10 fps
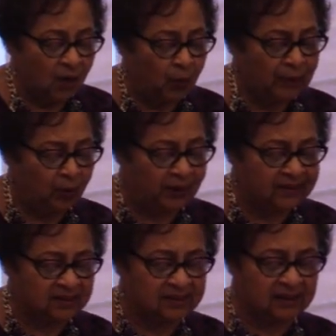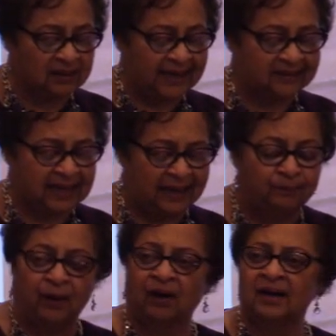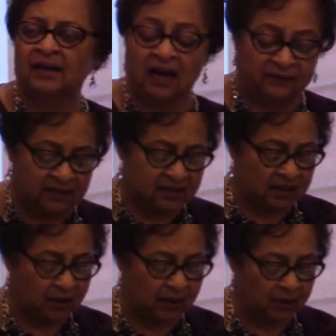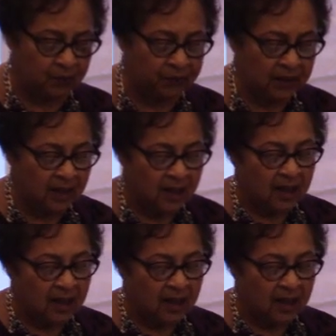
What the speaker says: We wanted to select a part of DeSoto